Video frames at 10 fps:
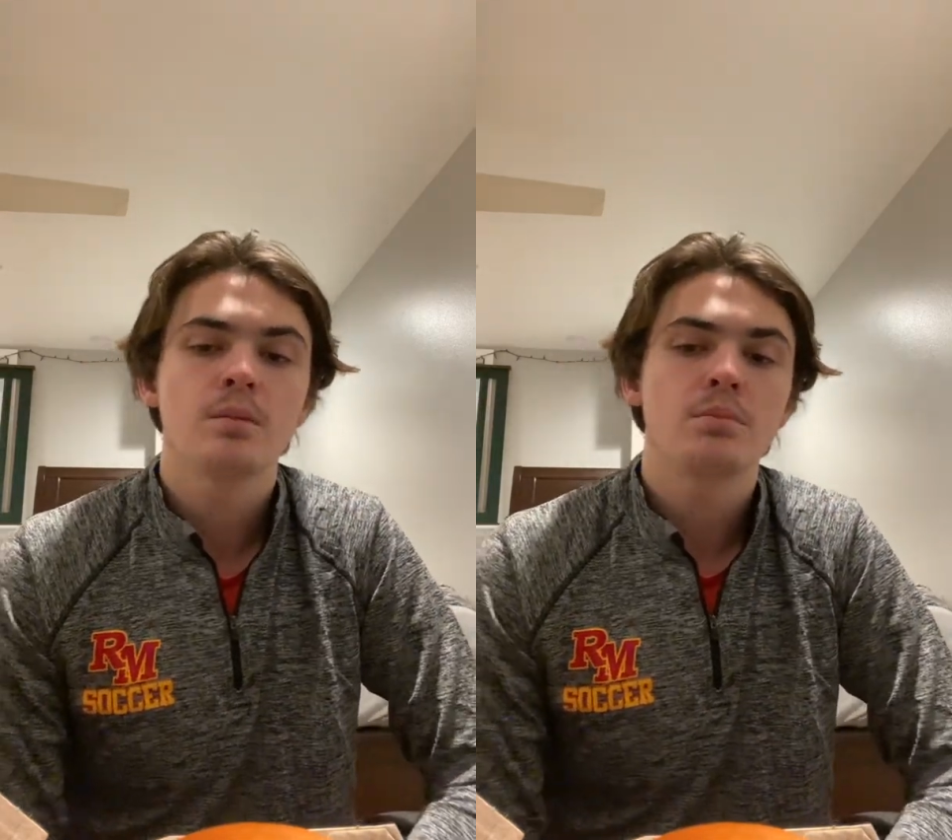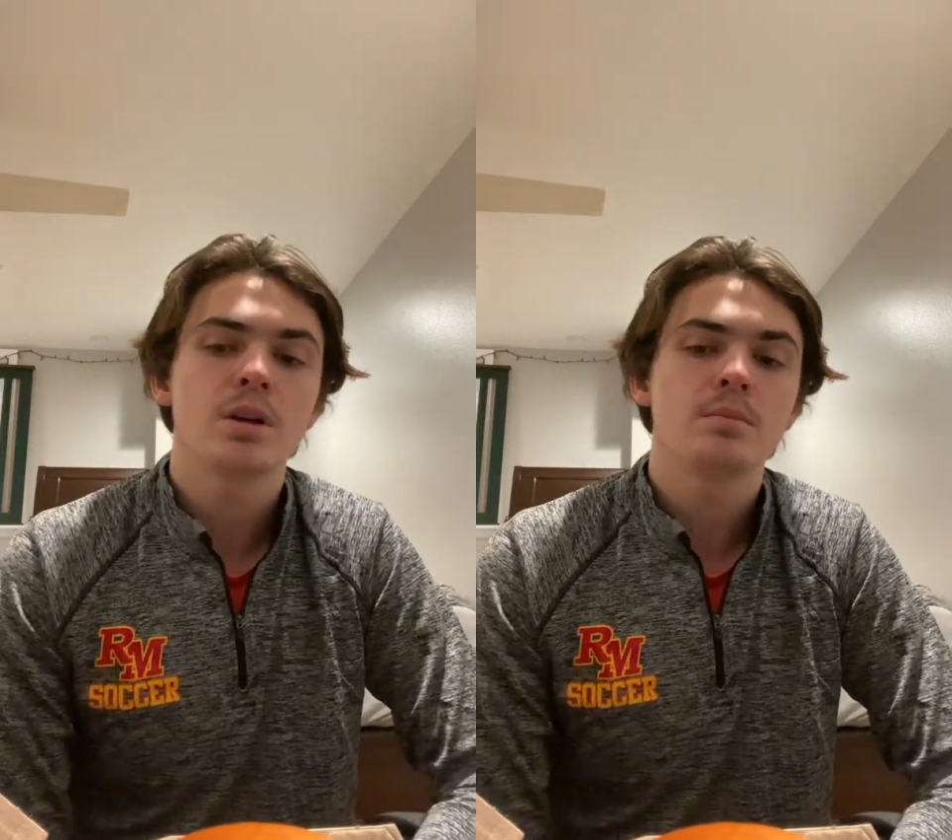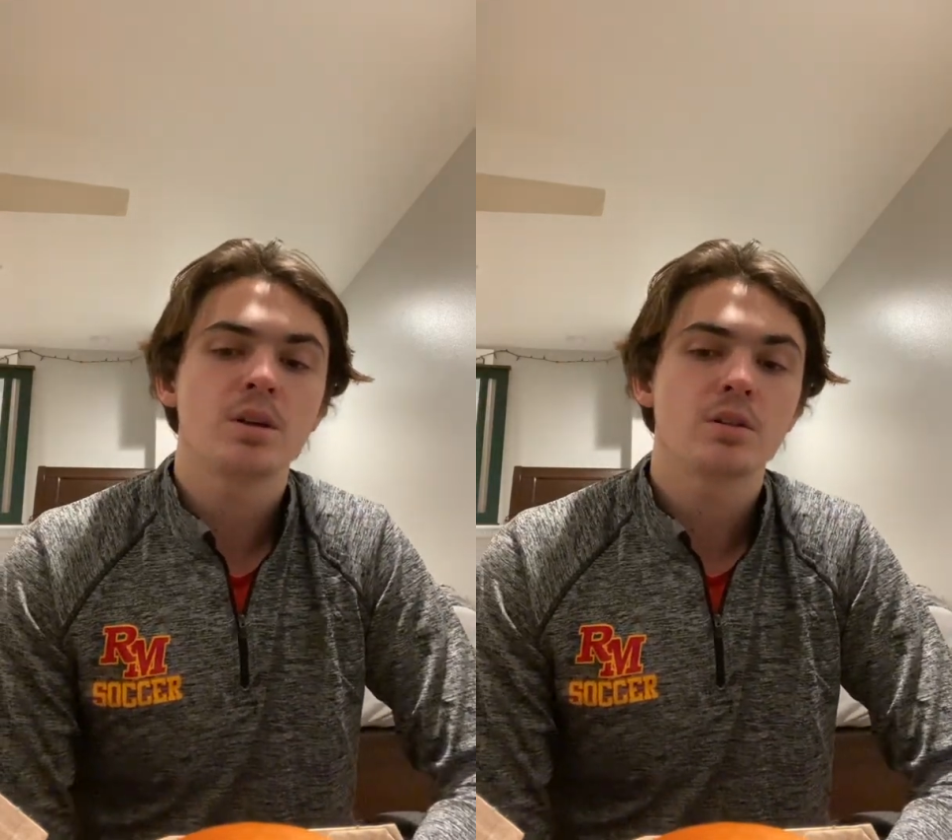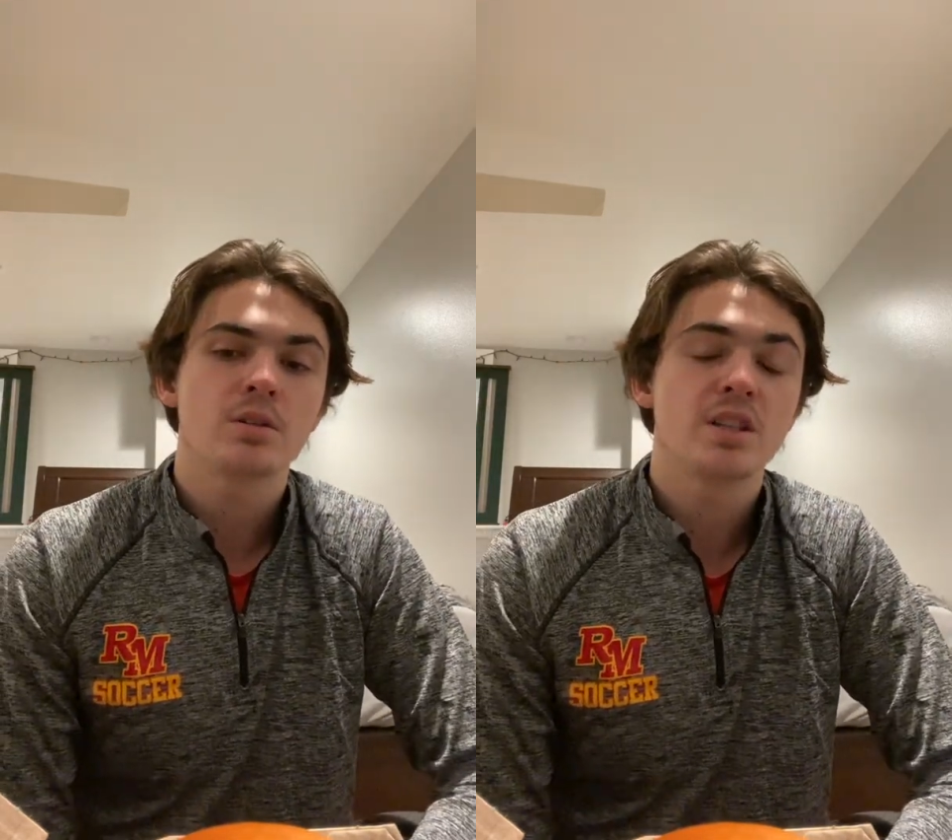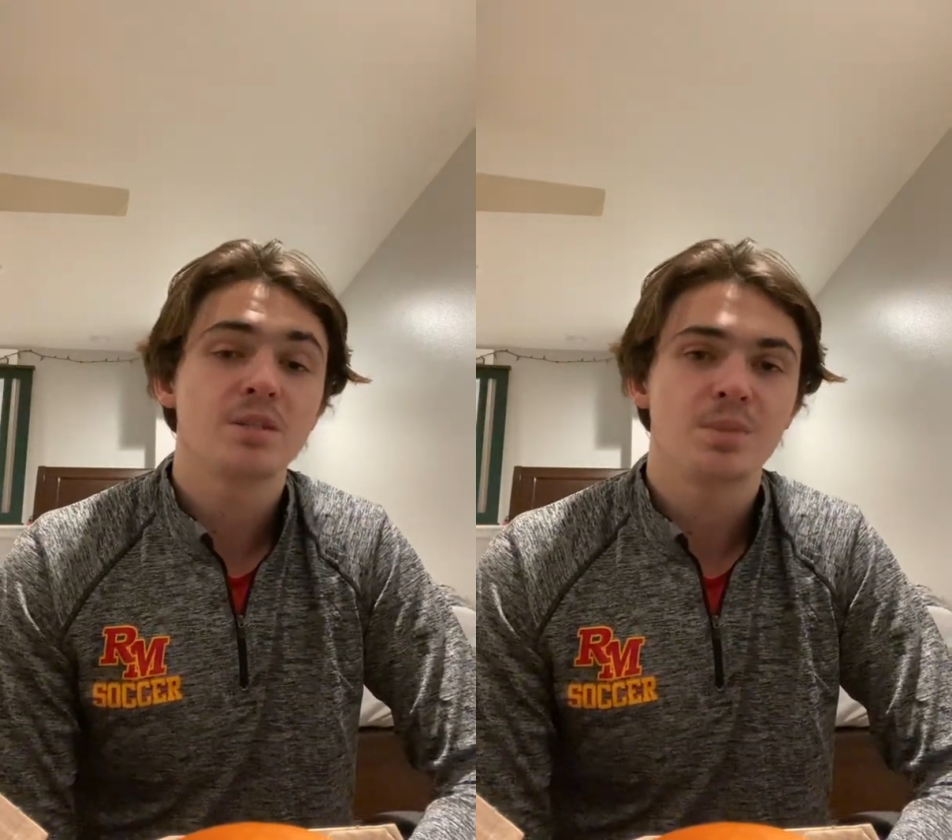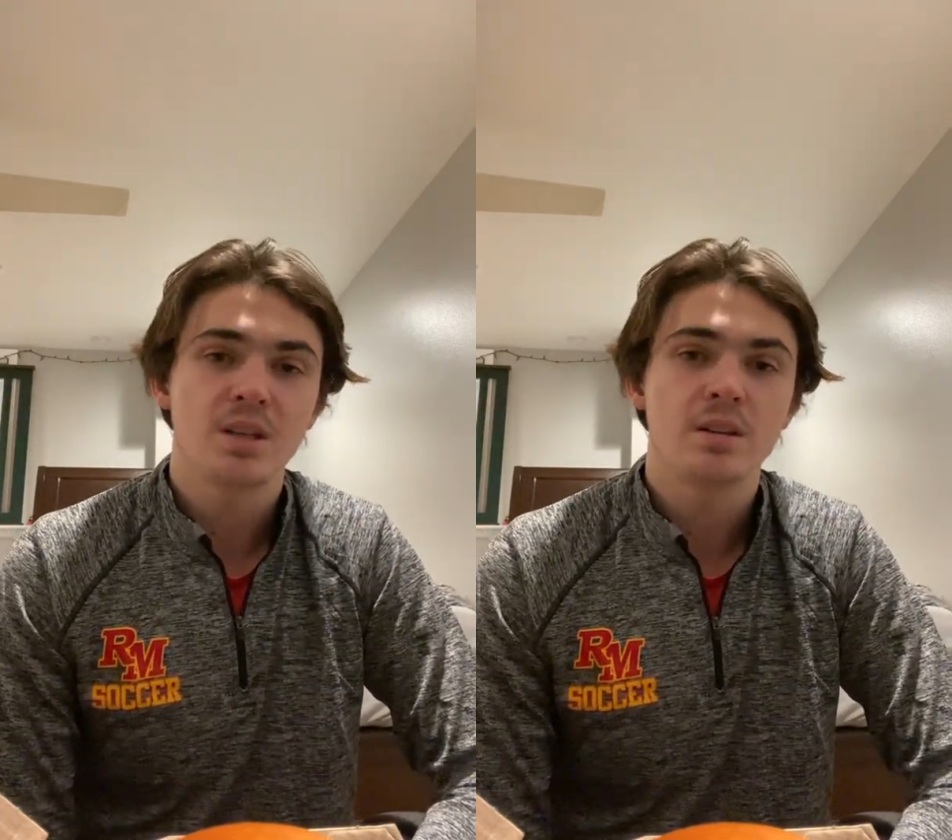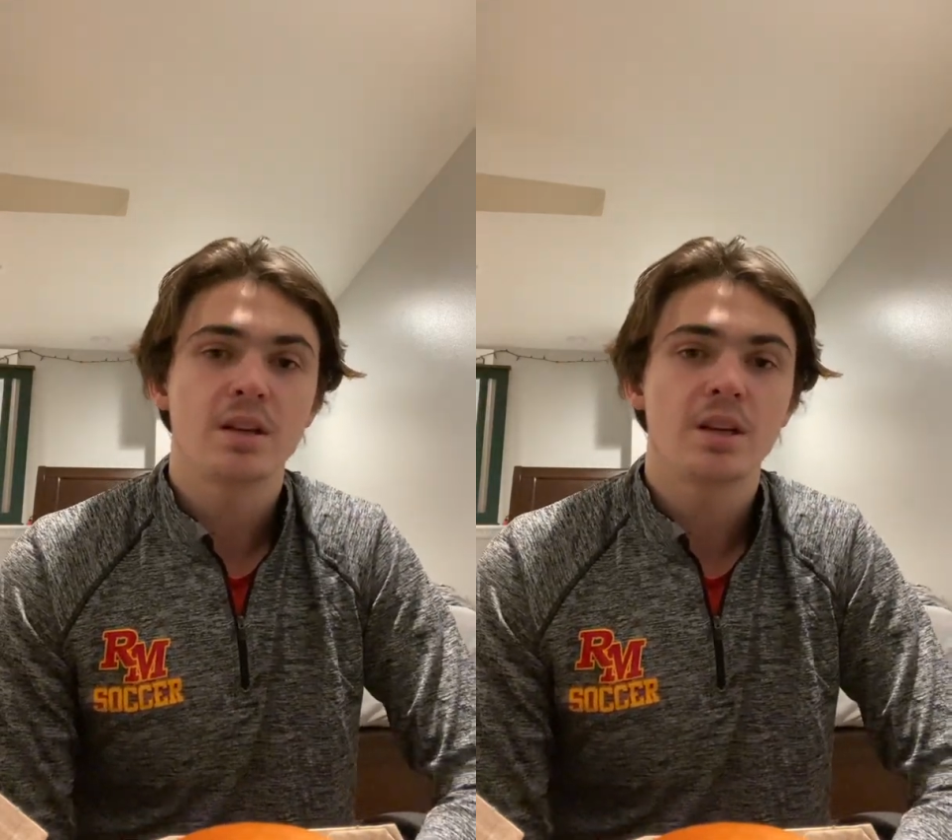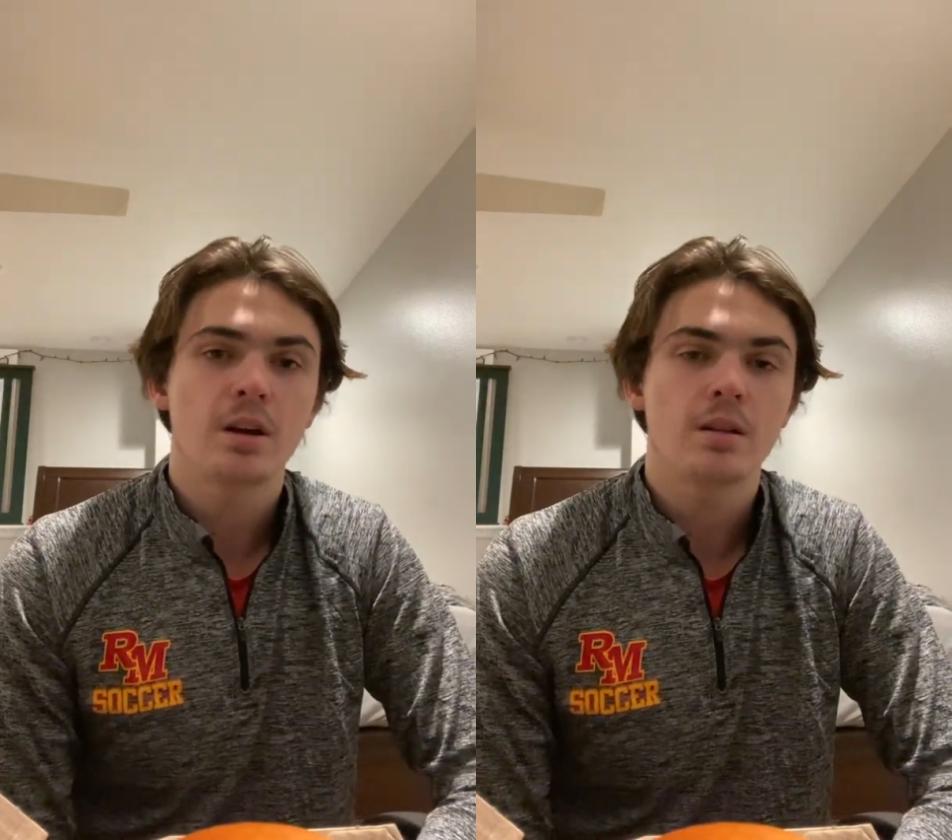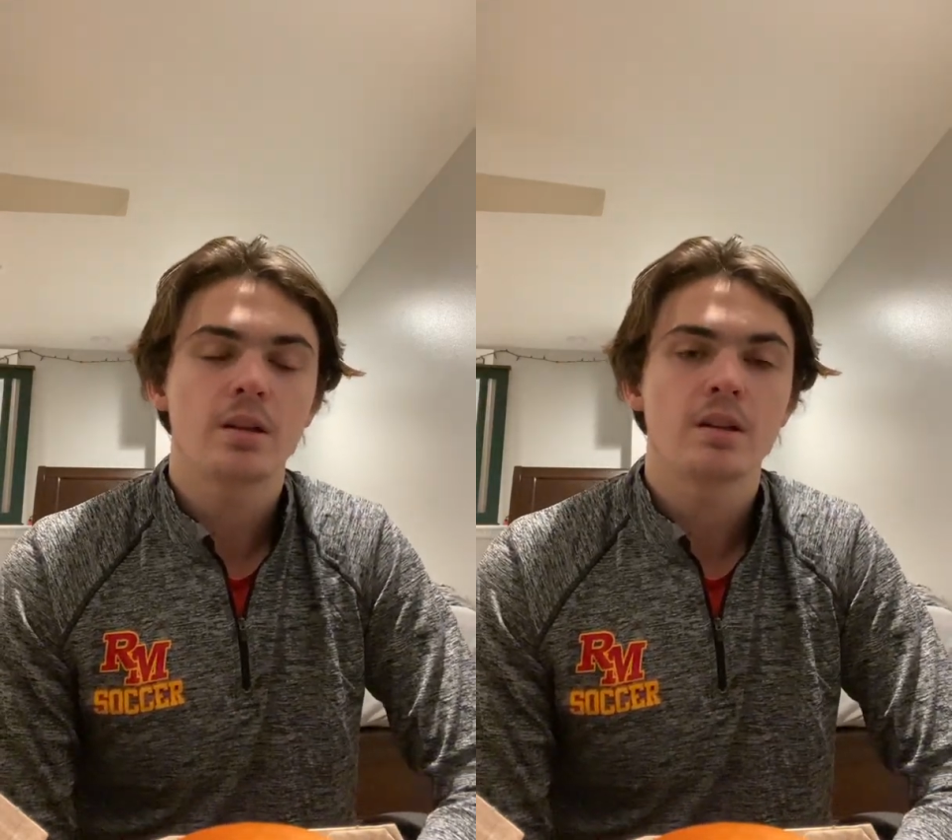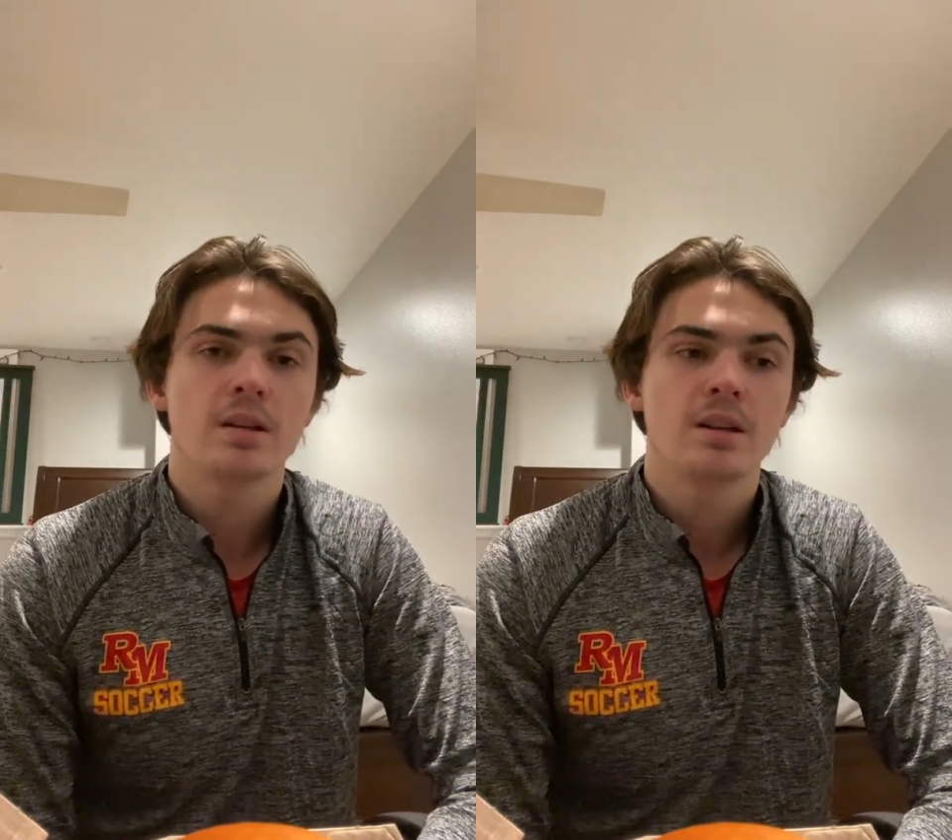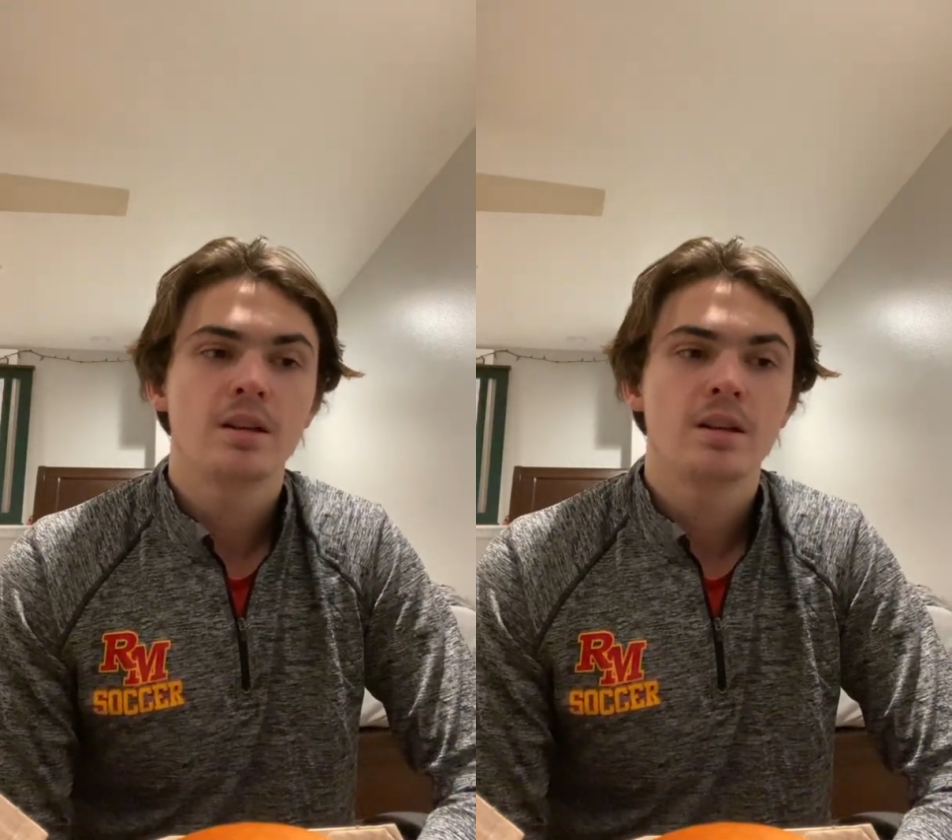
buttermilk crispy, they call it.